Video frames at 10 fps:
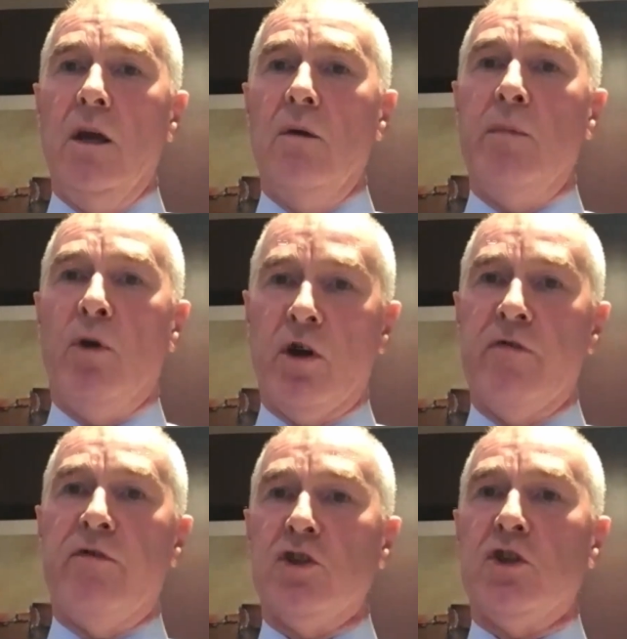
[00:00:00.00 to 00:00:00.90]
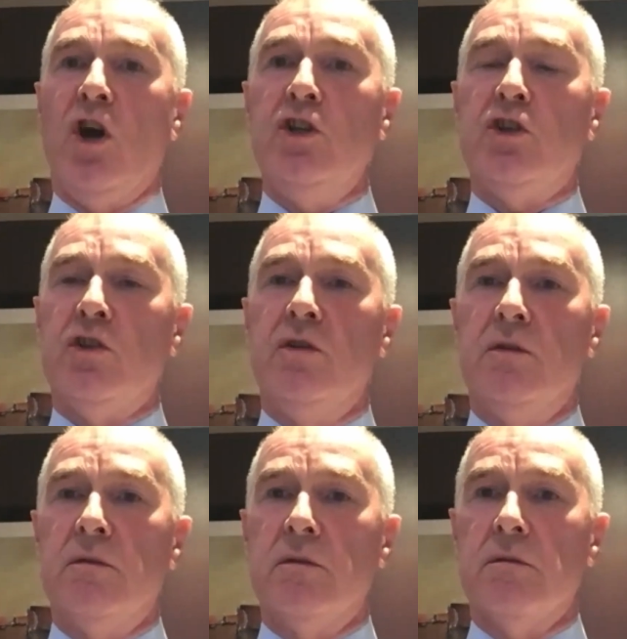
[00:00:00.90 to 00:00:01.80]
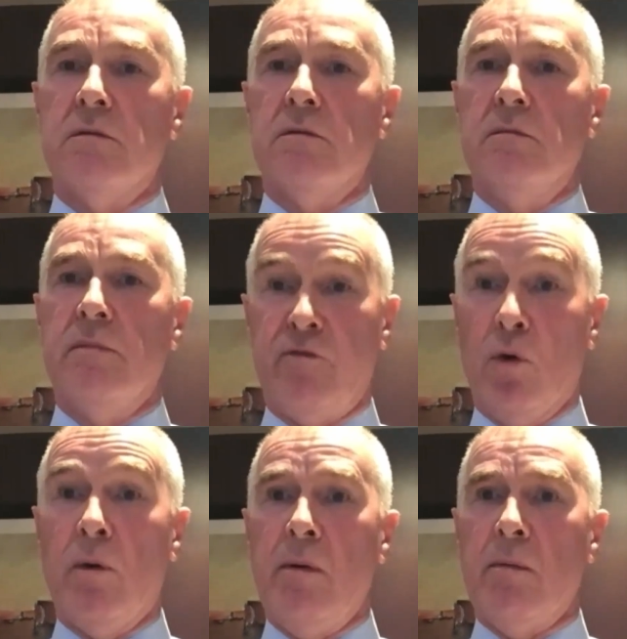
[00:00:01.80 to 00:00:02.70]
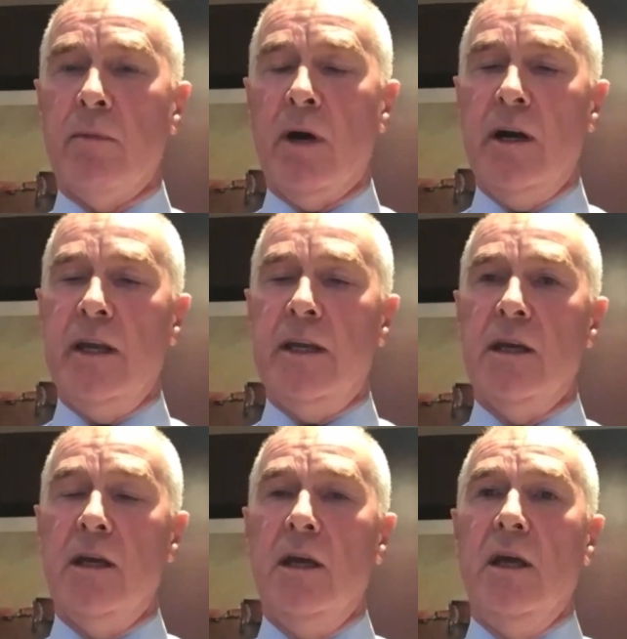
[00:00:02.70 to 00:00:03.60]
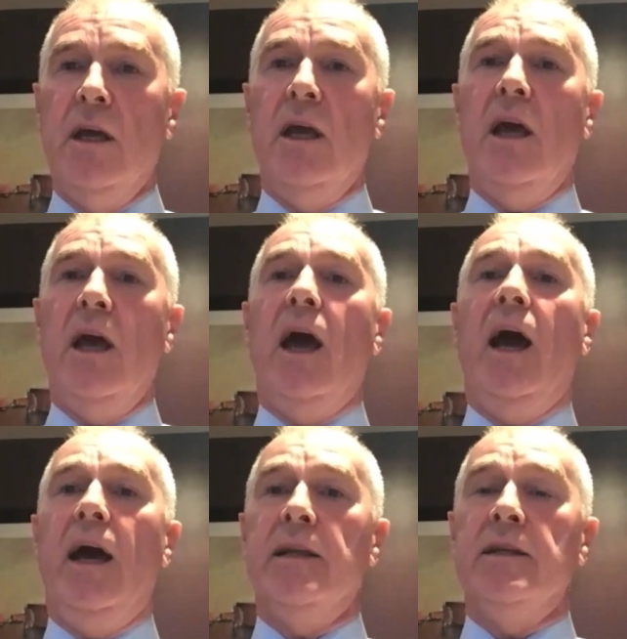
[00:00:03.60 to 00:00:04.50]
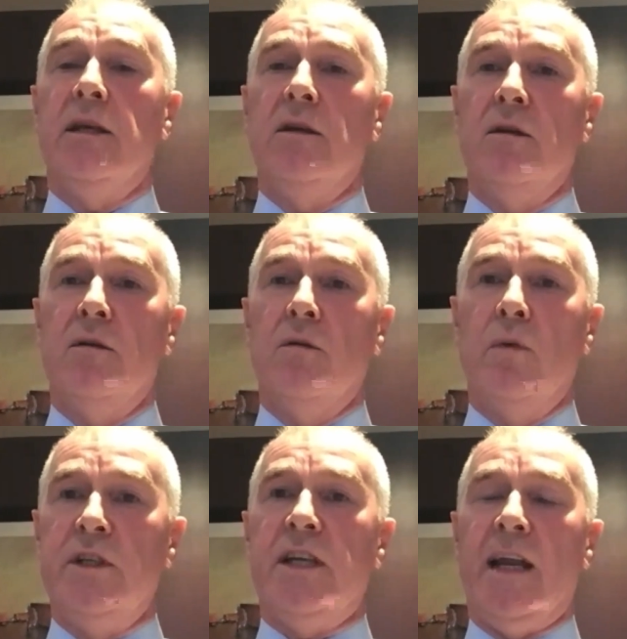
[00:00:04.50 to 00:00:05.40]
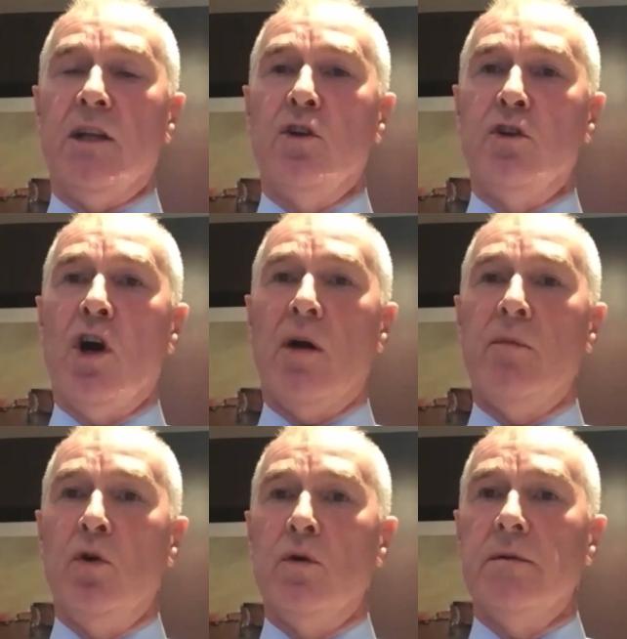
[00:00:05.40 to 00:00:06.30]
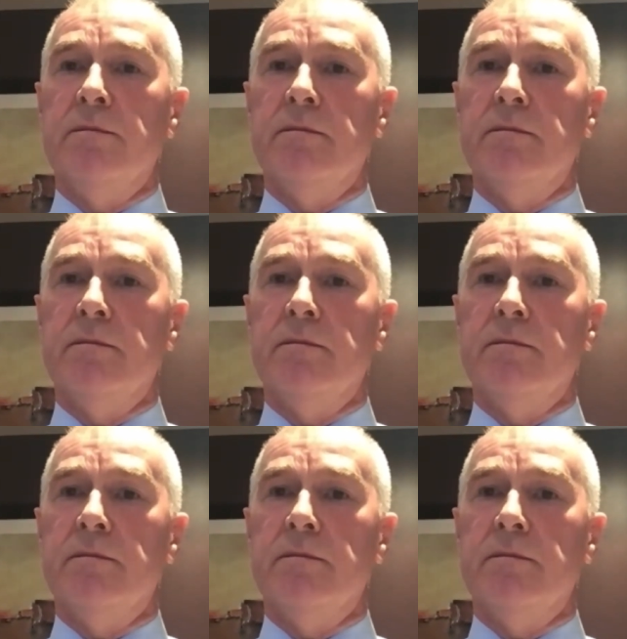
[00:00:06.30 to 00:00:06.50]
We bought our first house before we were married, and we settled on the Ormeau Road.